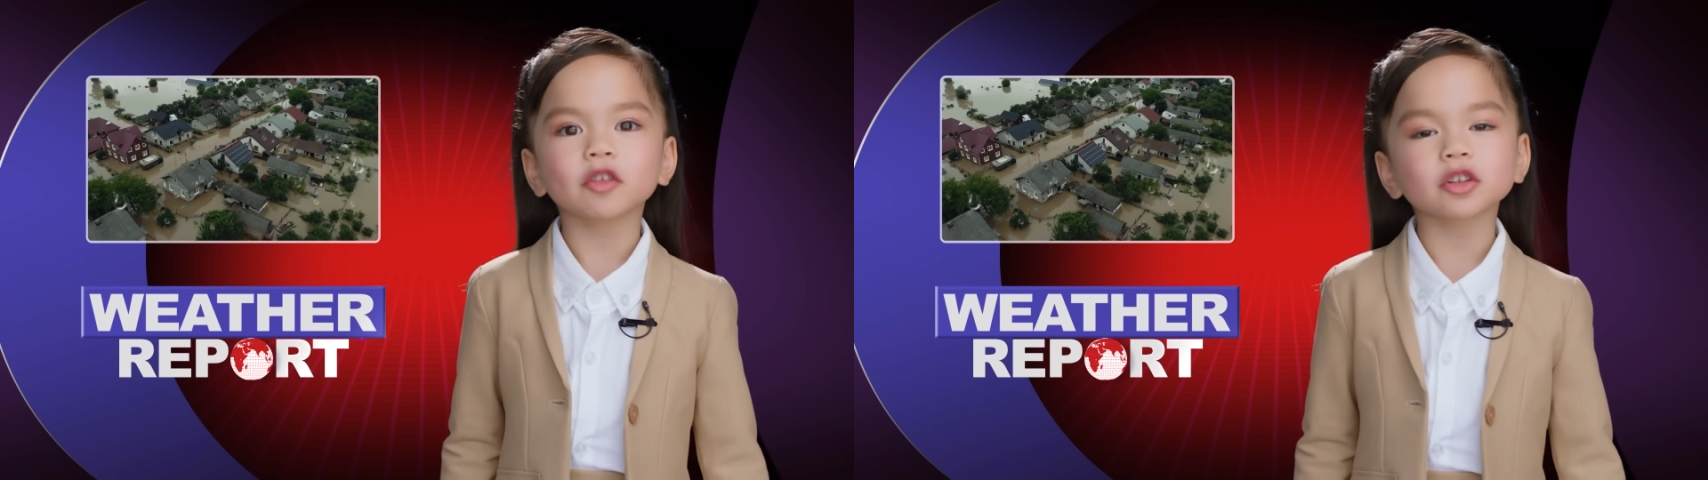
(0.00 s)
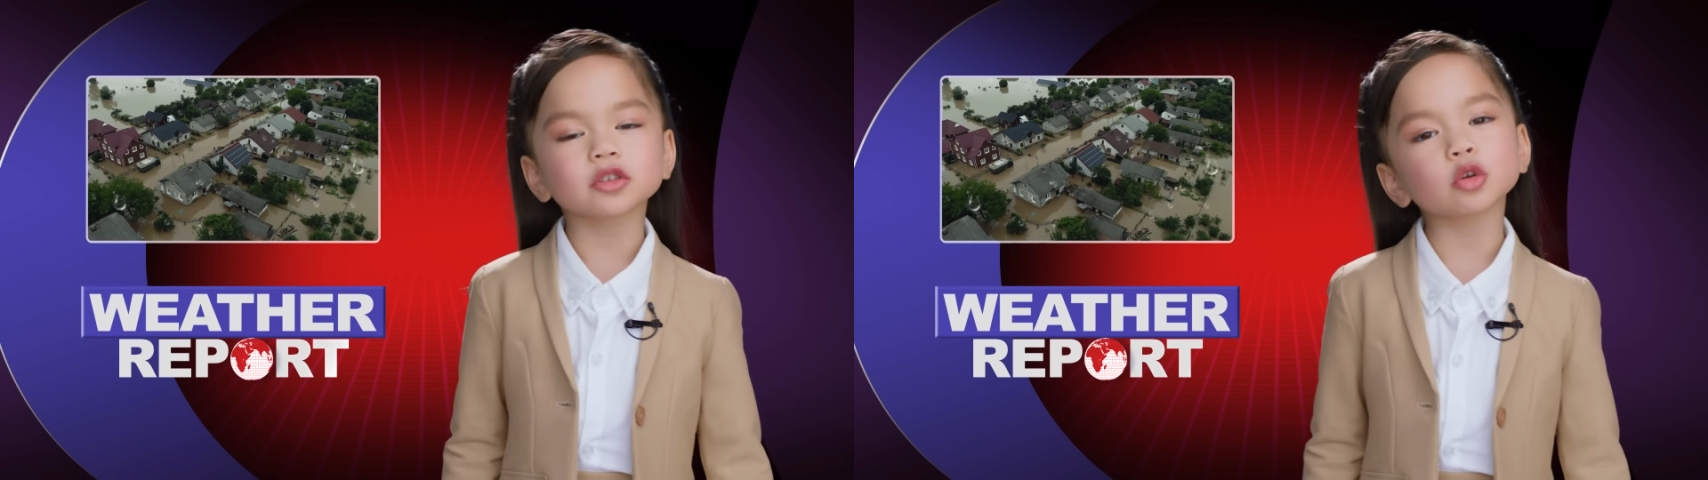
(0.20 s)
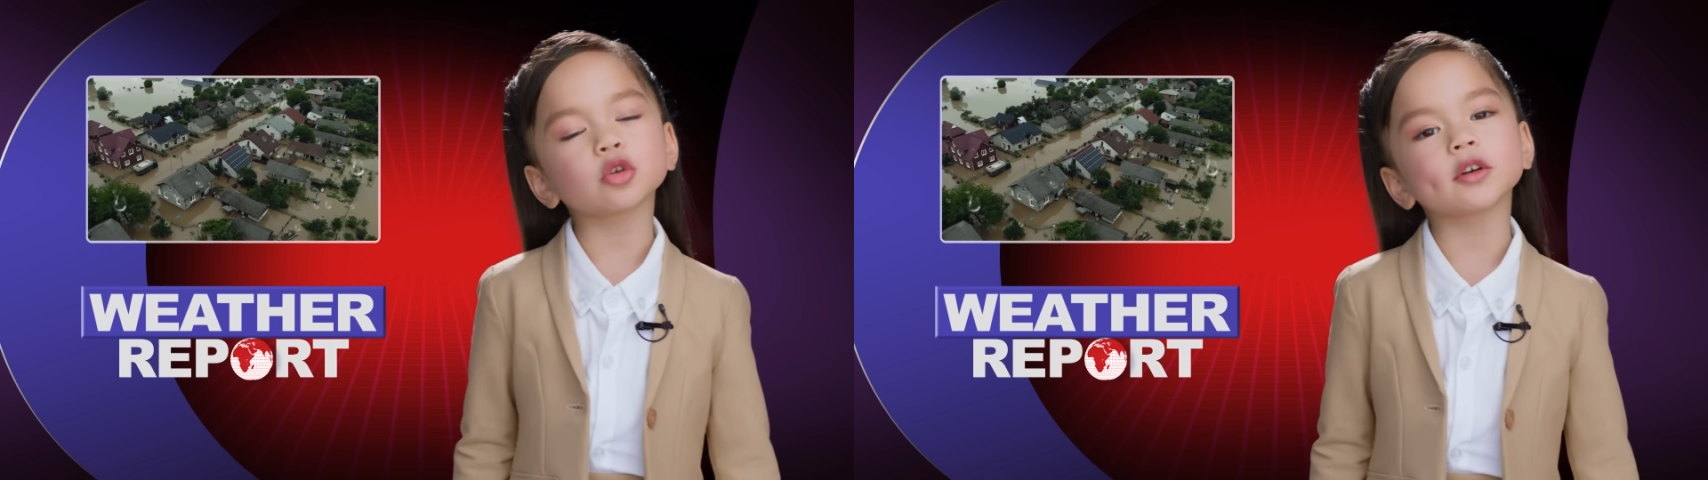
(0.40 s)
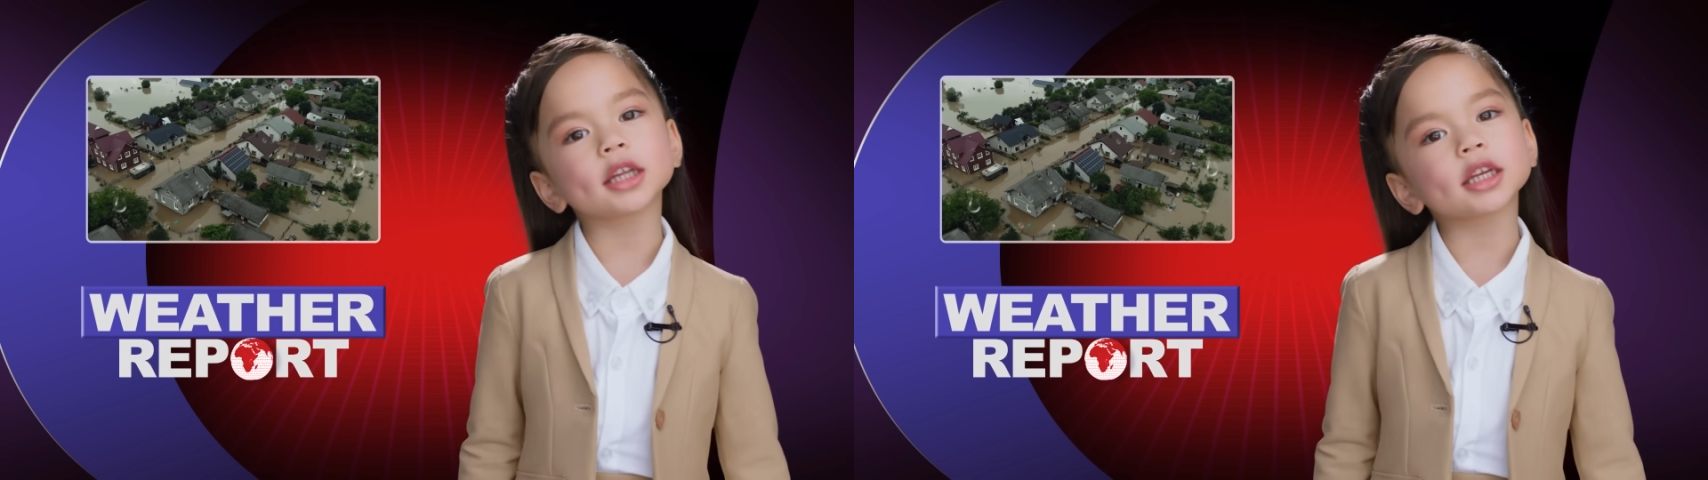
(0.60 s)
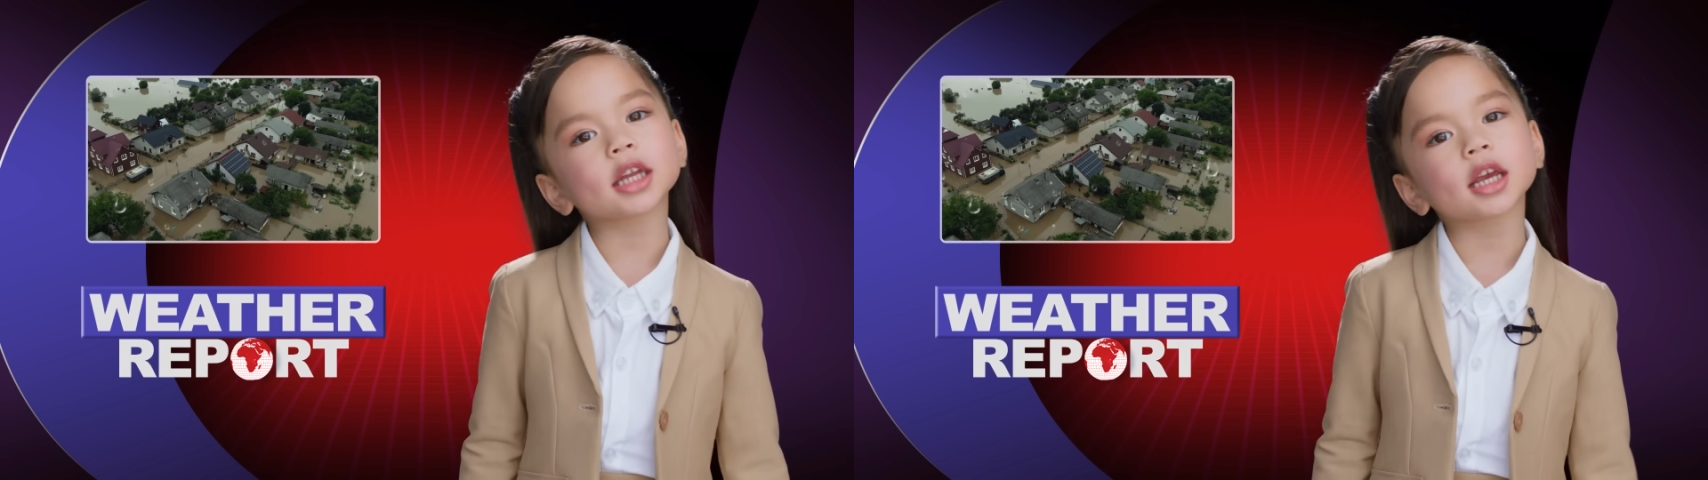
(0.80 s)
for us to do
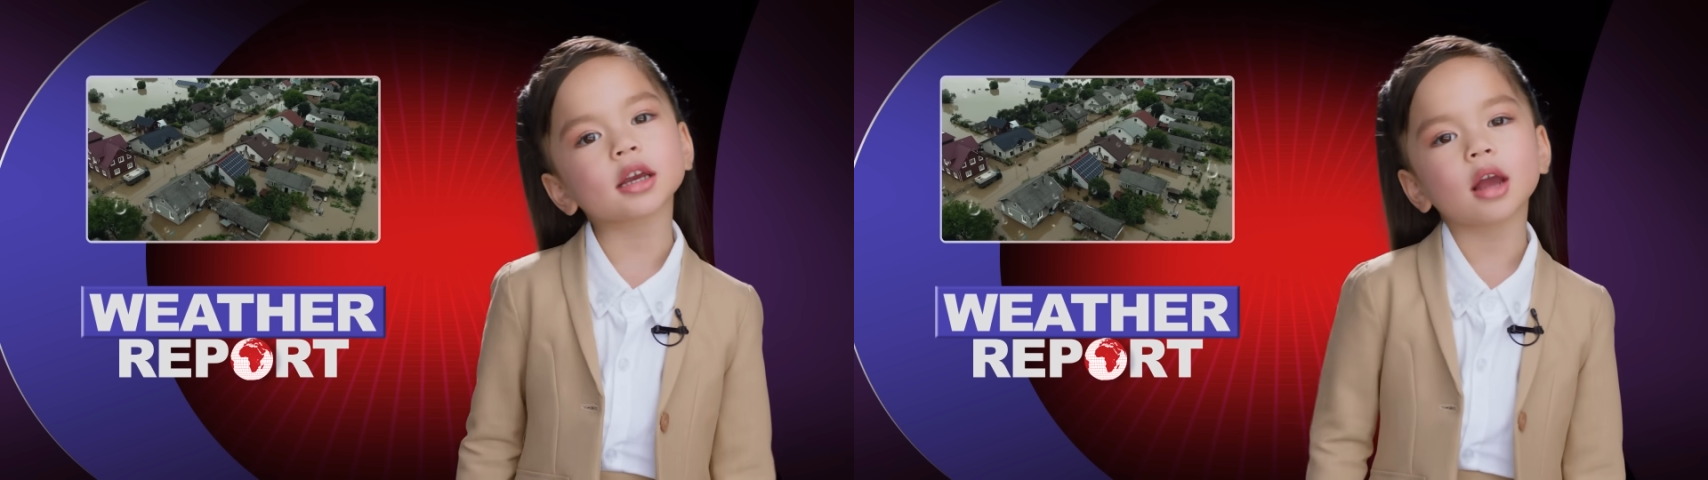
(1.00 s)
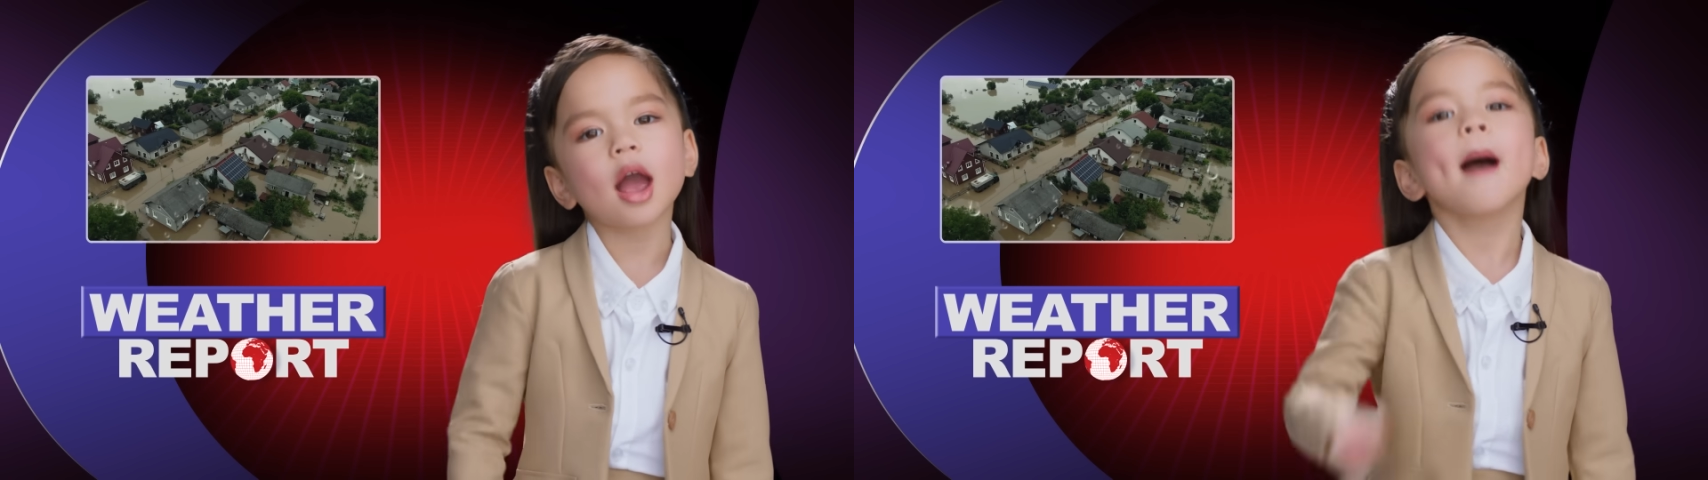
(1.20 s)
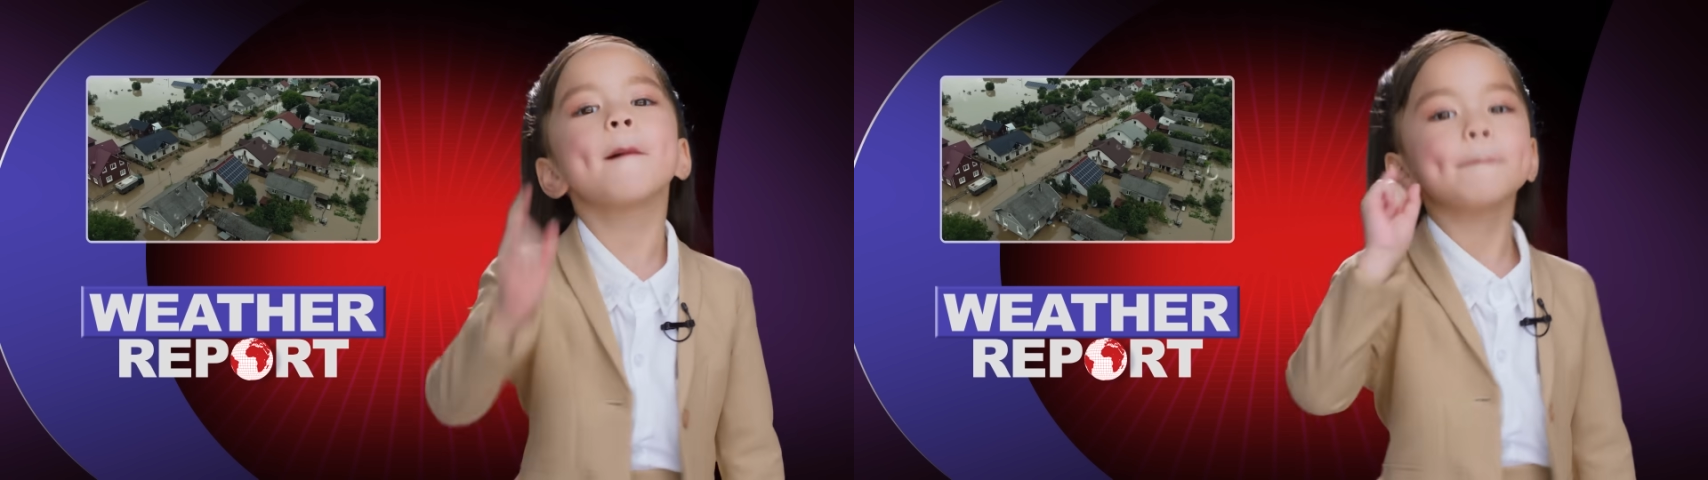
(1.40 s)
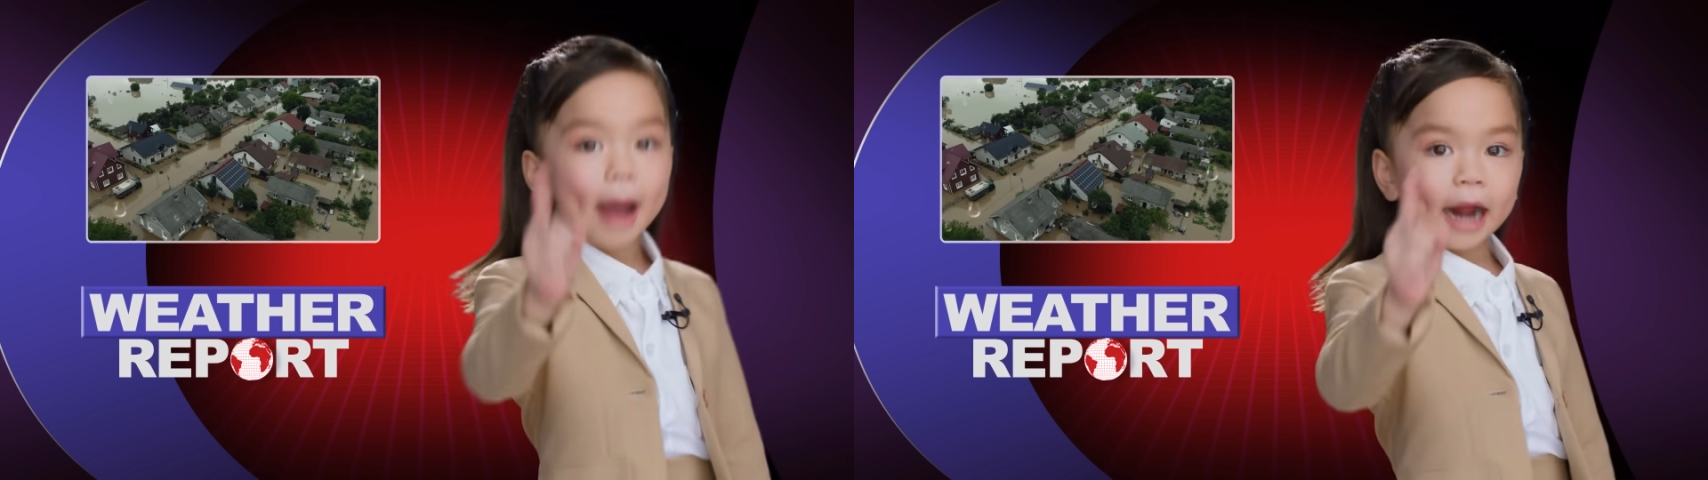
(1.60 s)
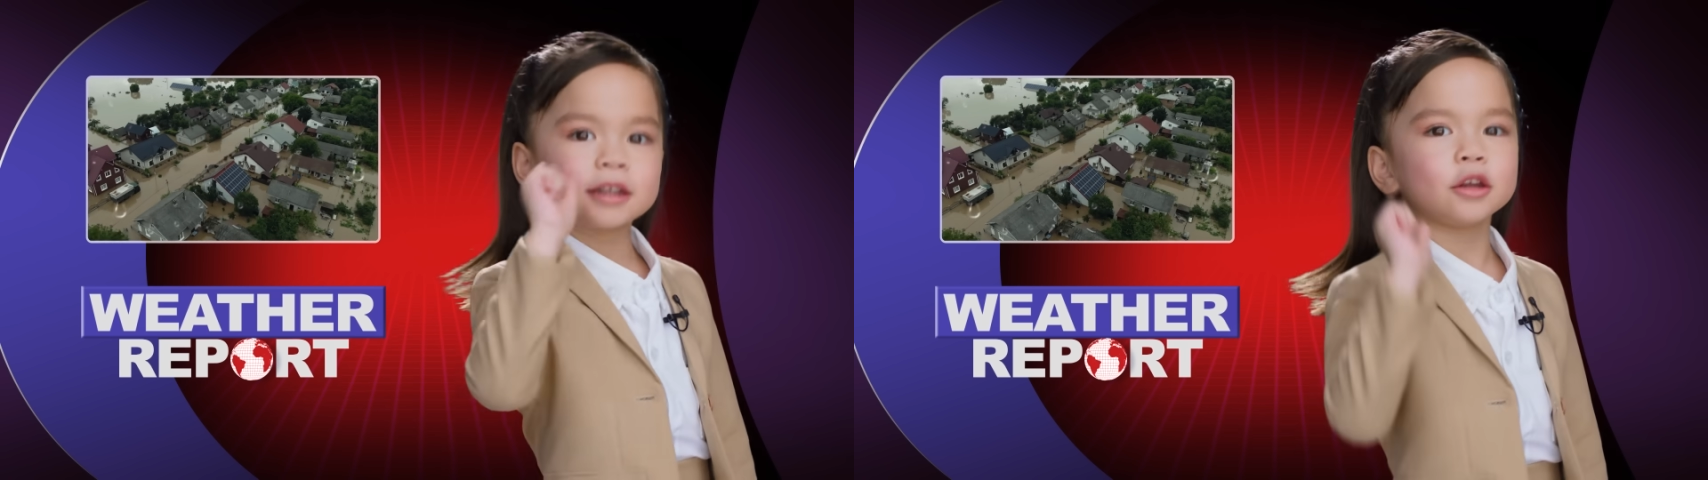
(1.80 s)
anything?
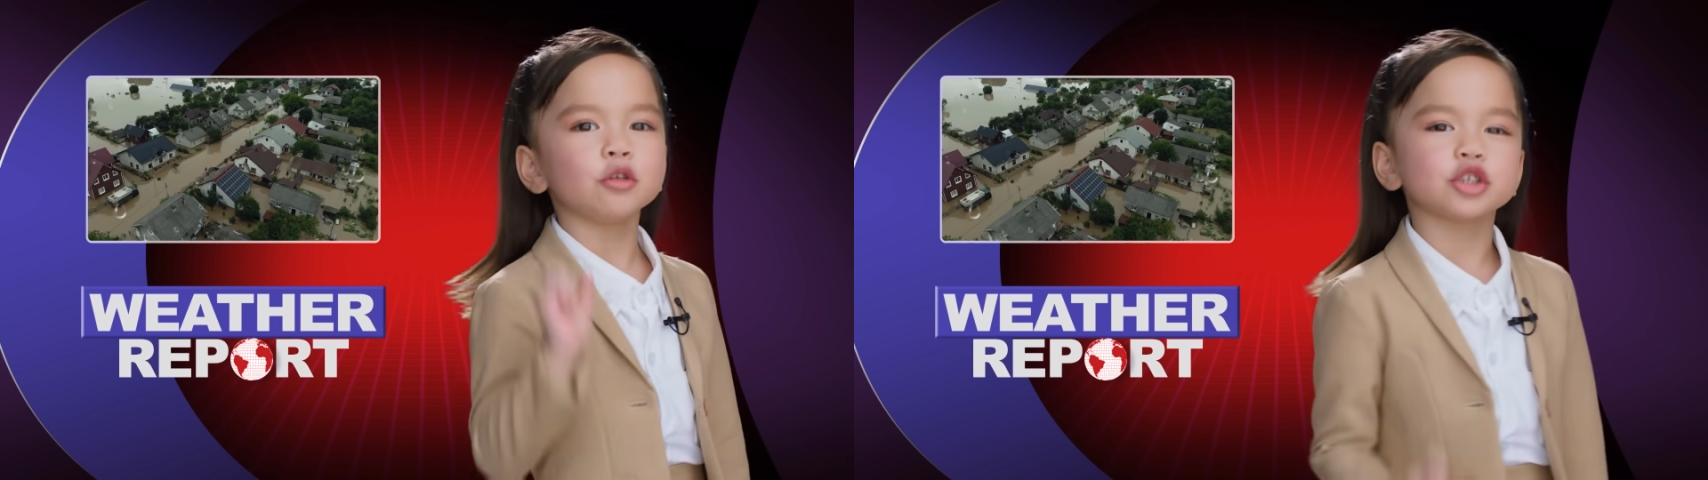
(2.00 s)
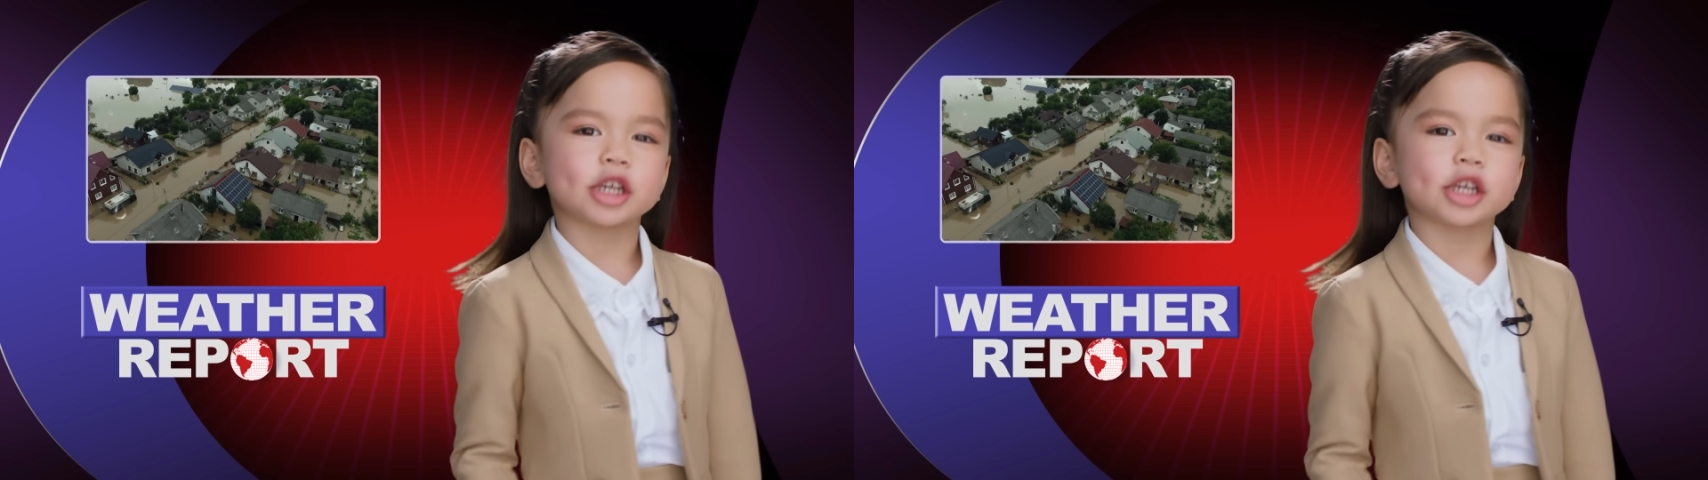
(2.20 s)
Back to you,